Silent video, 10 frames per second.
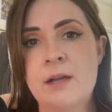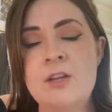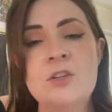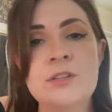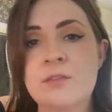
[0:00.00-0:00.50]

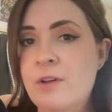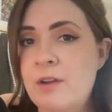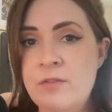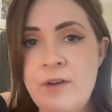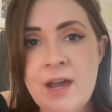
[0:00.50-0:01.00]
And just a
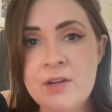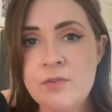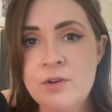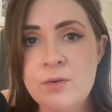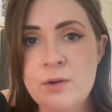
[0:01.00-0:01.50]
fun fact
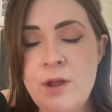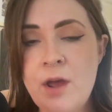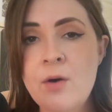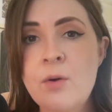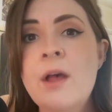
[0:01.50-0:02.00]
for you to
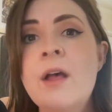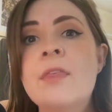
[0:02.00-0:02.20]
know,